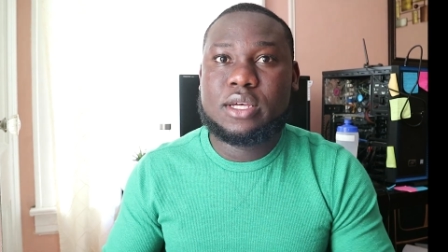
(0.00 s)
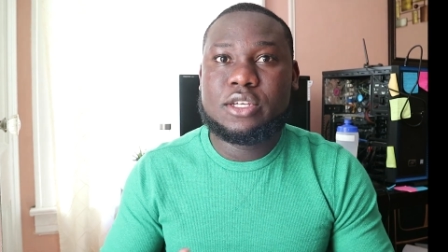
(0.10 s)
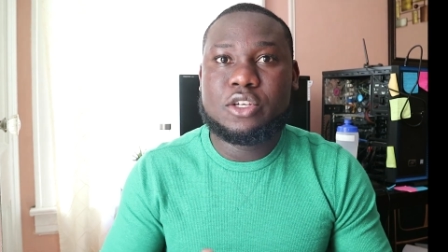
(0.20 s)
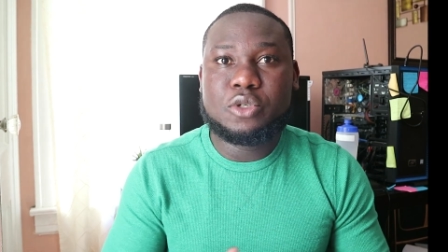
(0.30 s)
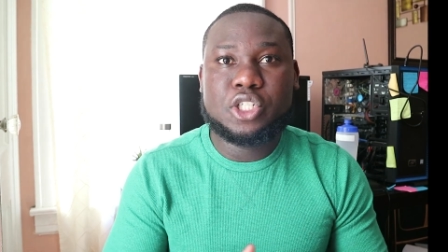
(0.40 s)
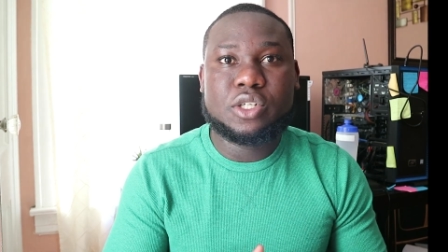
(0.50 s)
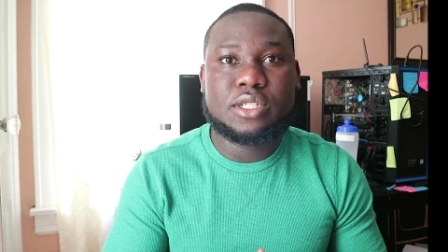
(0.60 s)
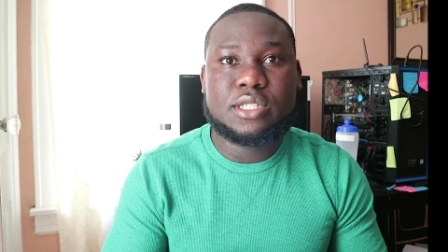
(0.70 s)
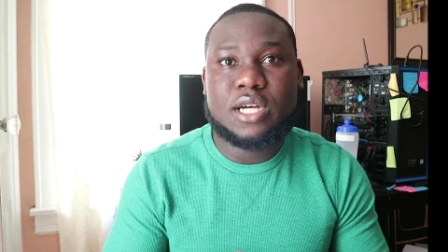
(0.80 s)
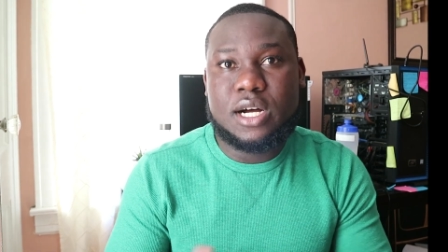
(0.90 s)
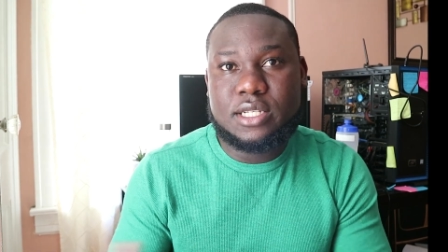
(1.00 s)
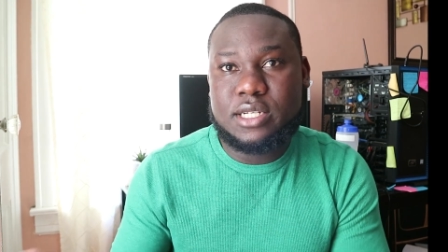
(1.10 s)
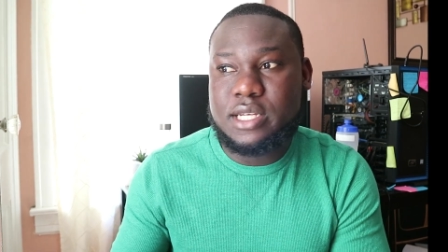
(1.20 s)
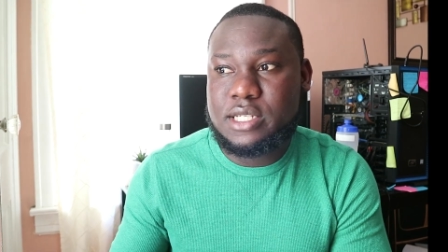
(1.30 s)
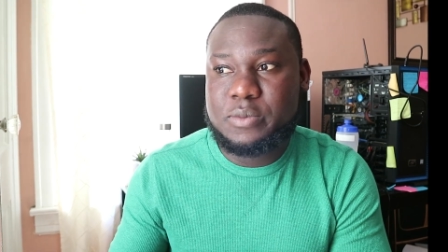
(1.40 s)
you shouldn't talk to
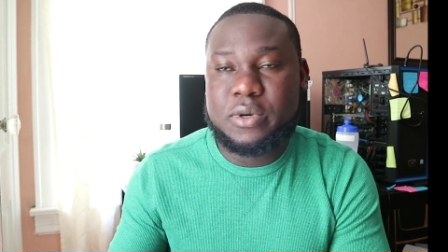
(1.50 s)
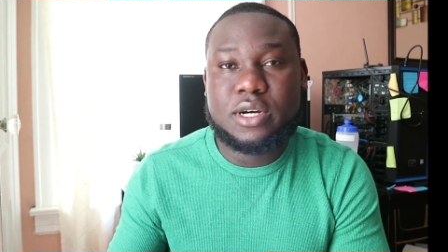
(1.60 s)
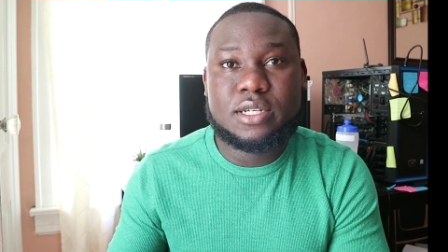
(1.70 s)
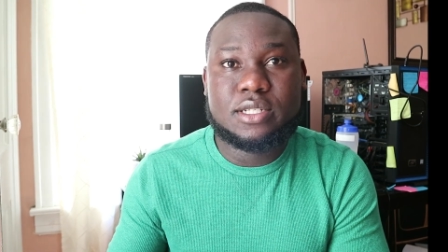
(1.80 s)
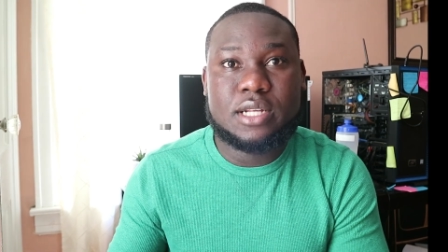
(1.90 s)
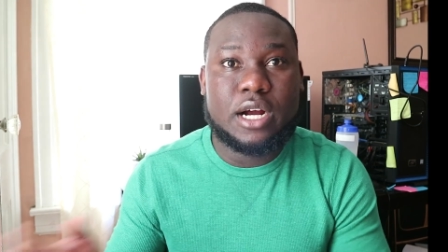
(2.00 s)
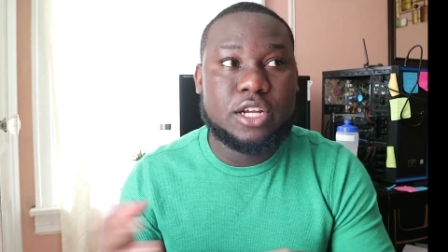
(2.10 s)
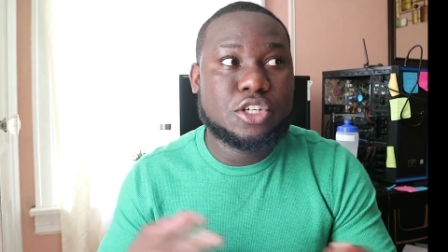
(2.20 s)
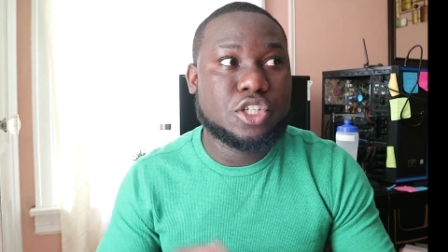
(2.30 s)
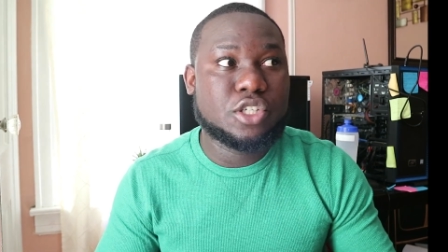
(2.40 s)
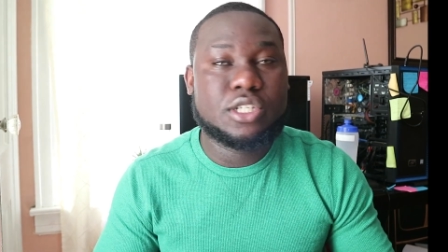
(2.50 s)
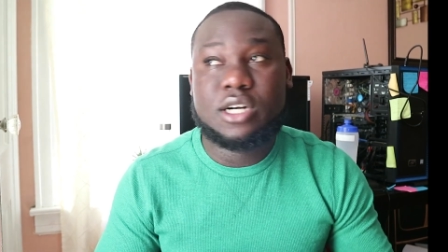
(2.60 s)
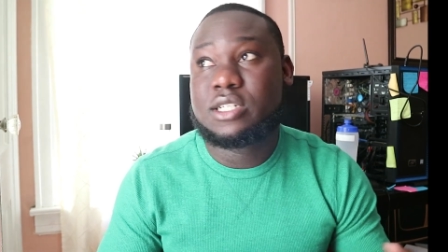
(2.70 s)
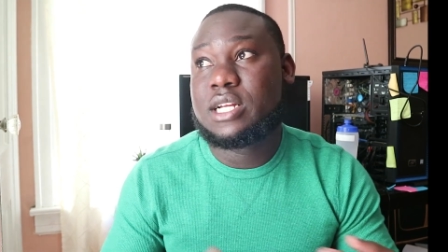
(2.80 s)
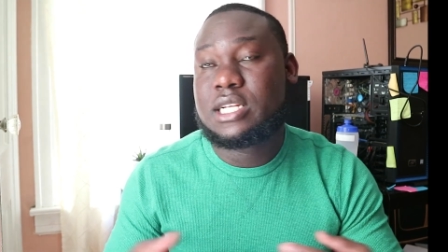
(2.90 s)
this person, or you shouldn't
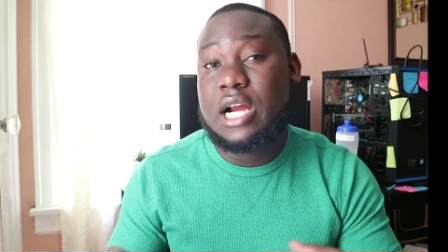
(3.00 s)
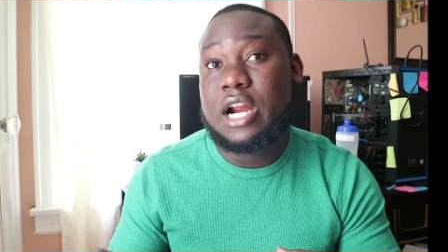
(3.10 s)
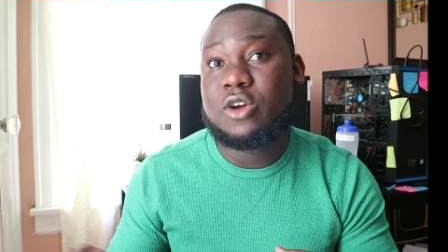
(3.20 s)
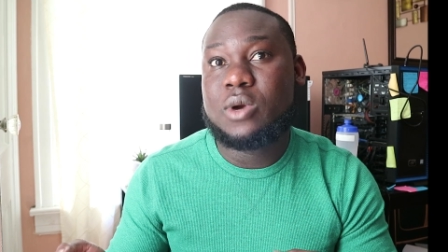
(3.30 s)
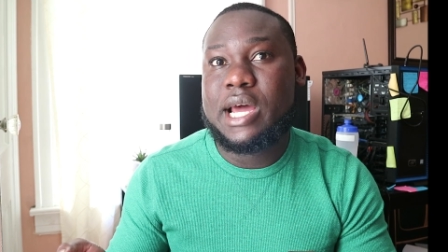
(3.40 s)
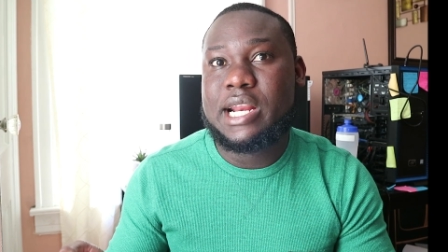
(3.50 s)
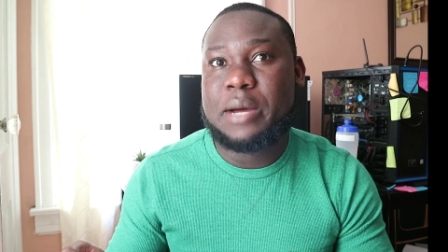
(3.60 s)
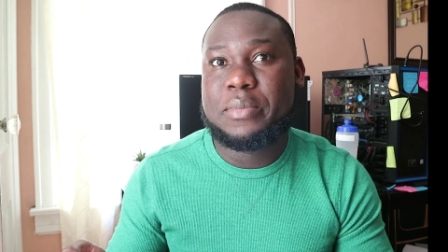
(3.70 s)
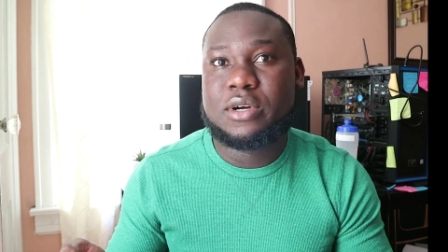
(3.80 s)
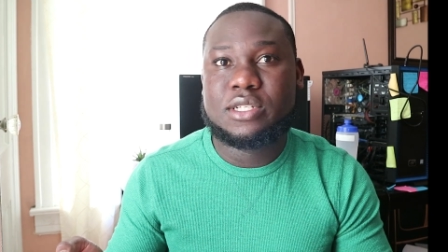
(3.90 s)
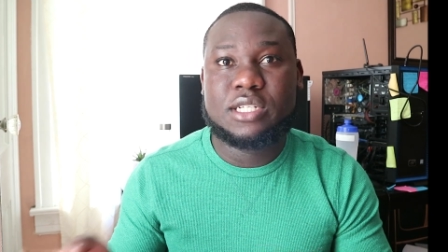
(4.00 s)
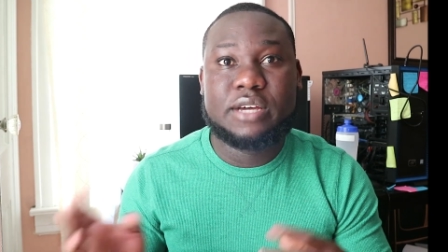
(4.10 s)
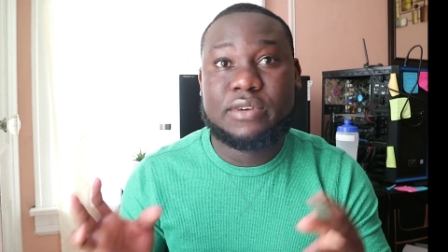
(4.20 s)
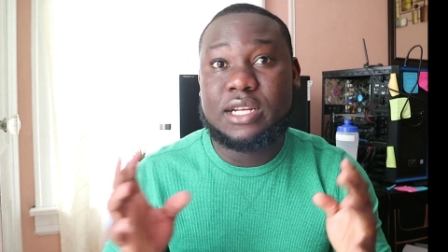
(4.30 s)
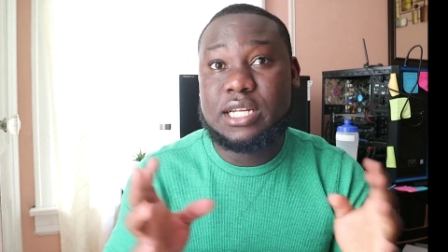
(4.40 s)
talk to that, or I don't like that person,
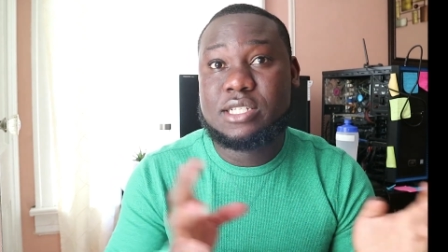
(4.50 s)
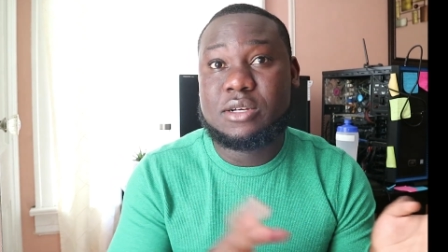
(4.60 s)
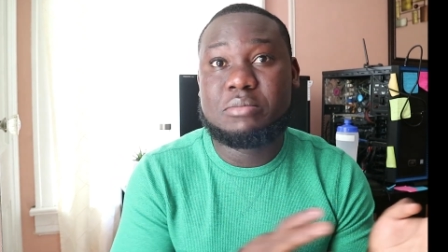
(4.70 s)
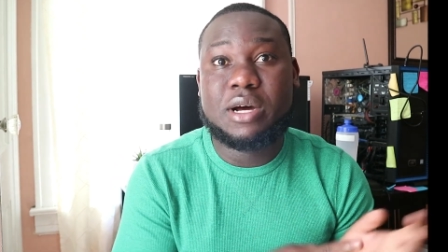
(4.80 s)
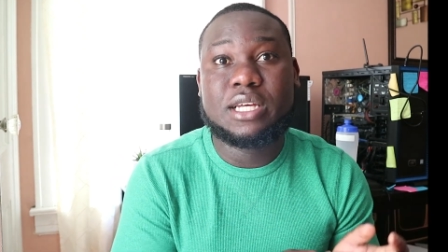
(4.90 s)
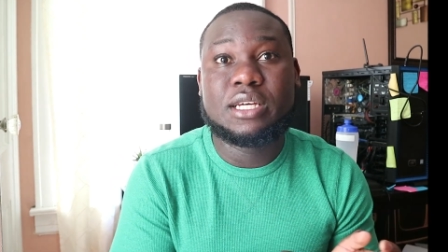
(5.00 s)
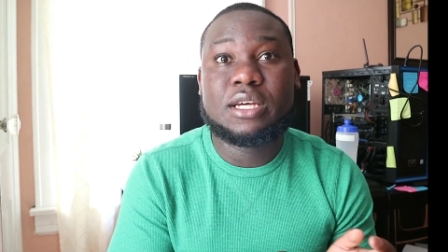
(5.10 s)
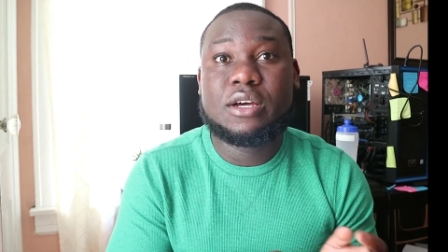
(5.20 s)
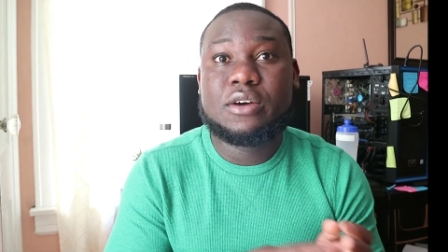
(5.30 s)
never let somebody